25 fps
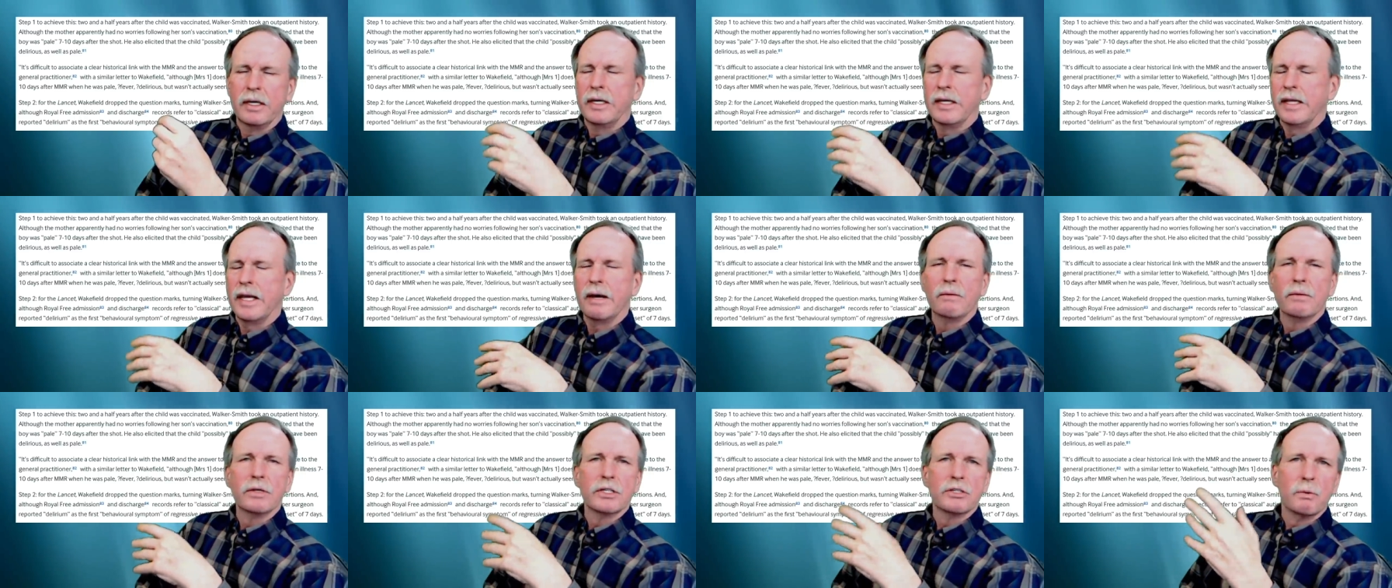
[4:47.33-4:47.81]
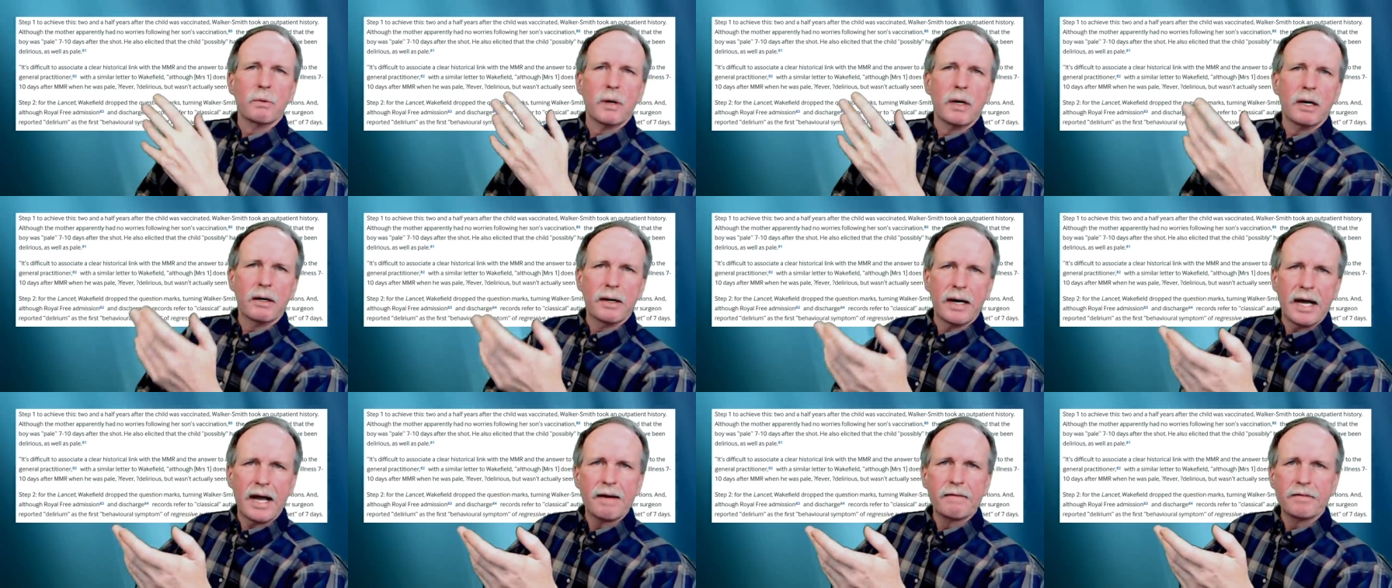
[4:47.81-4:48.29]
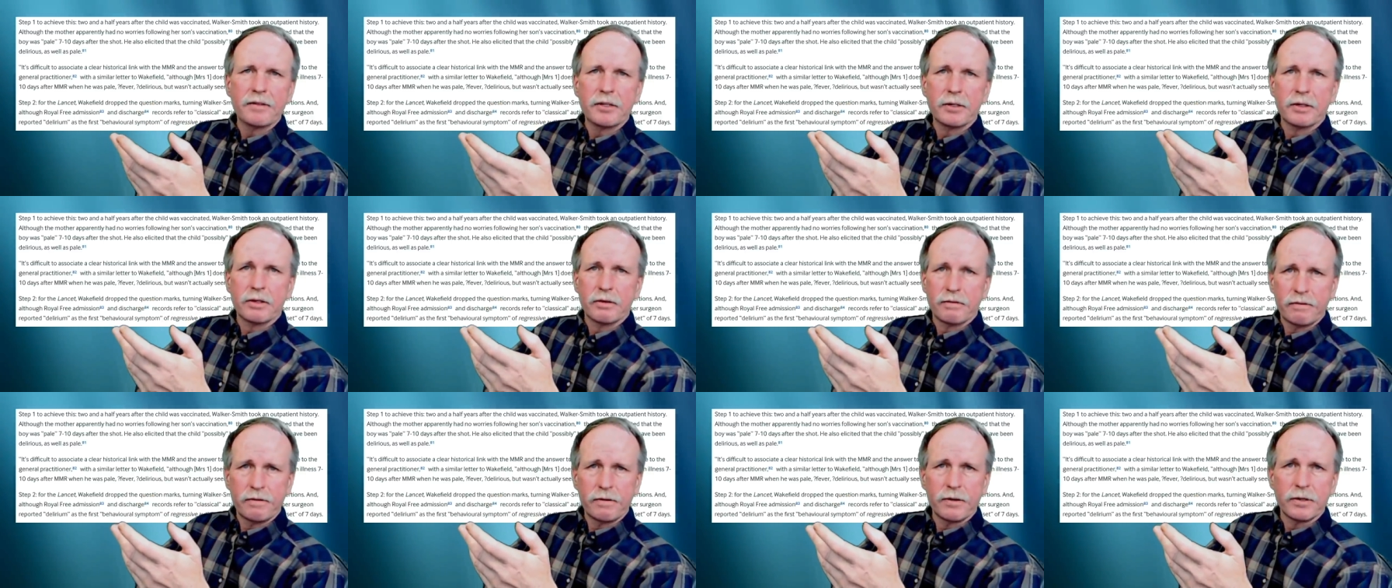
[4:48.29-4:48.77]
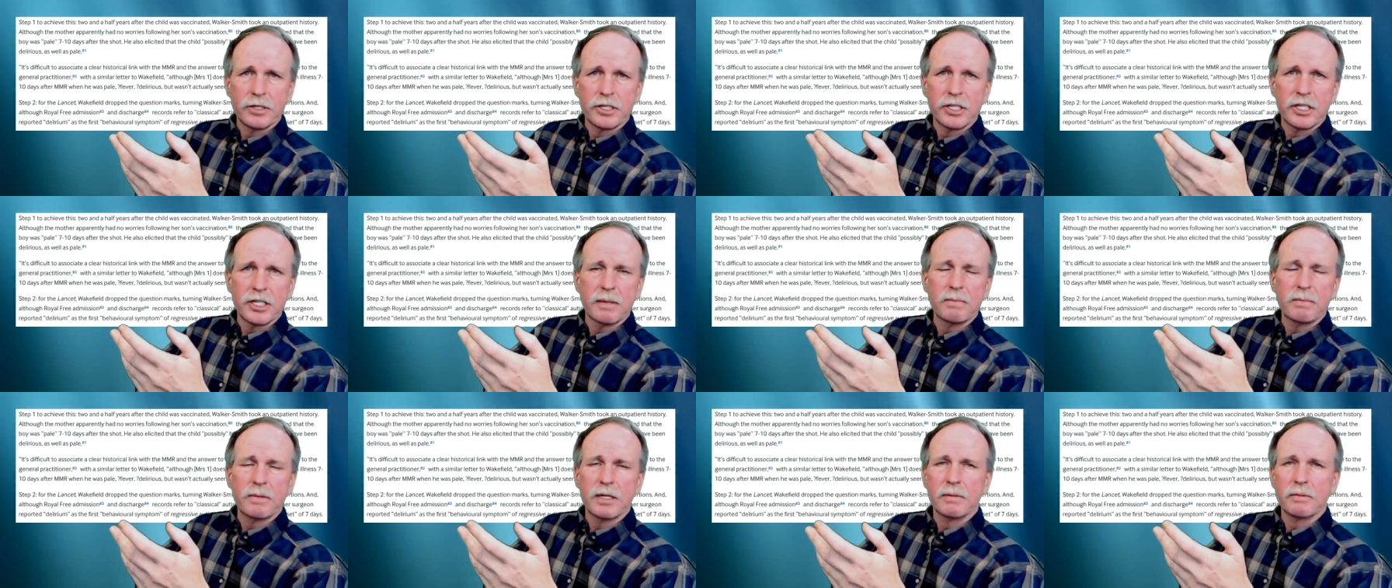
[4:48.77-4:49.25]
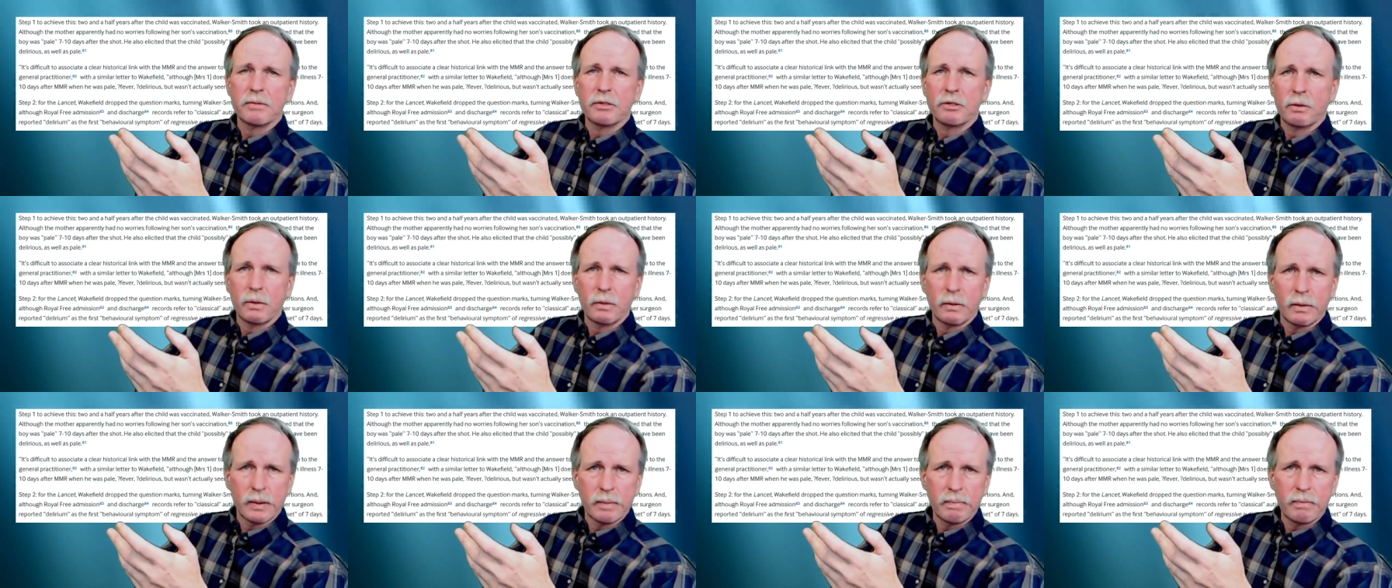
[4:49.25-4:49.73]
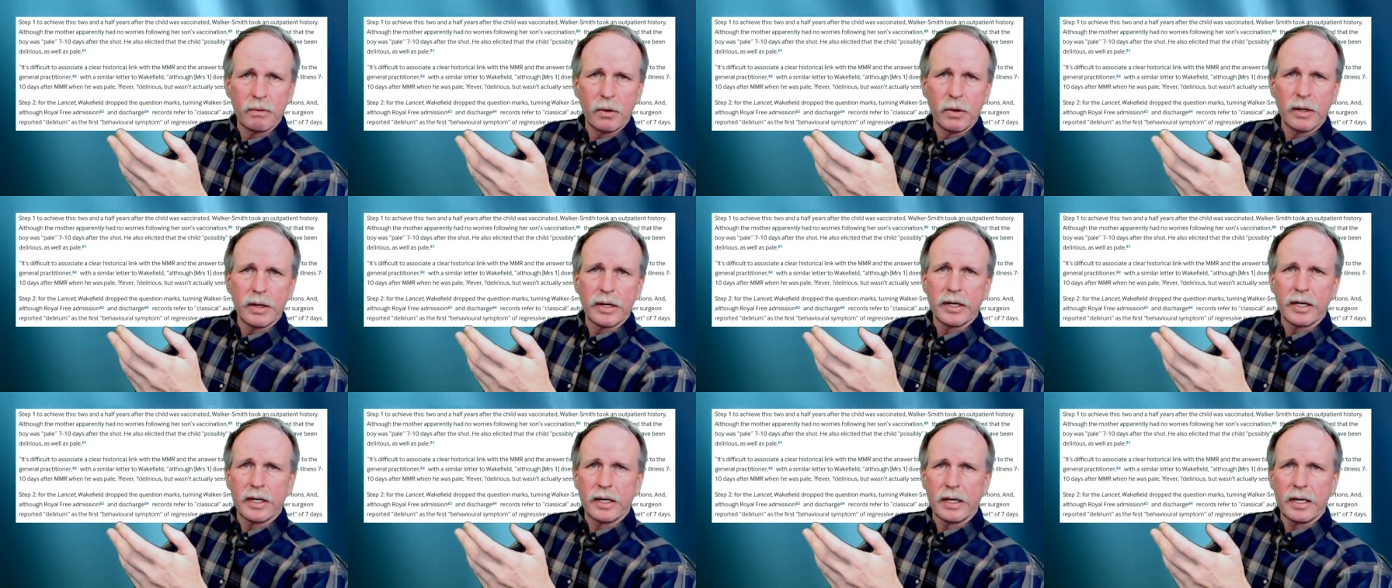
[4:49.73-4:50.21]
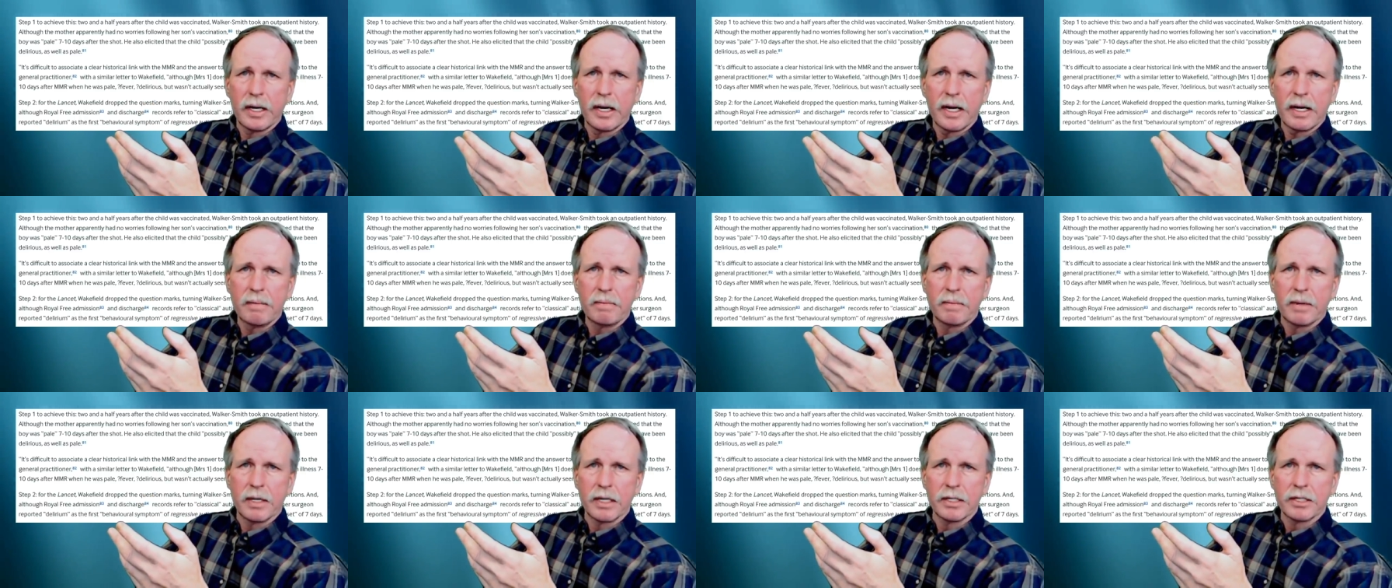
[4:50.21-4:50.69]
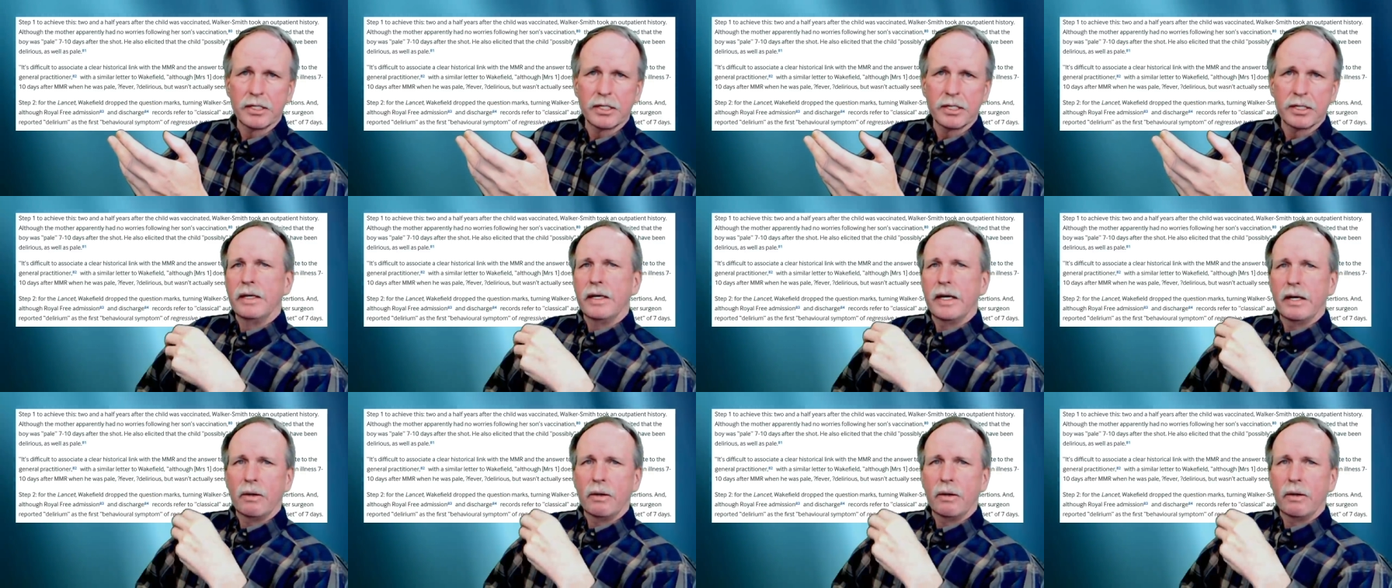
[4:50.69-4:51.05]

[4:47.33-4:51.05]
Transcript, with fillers: That was well after the first symptoms were reported at 9 months,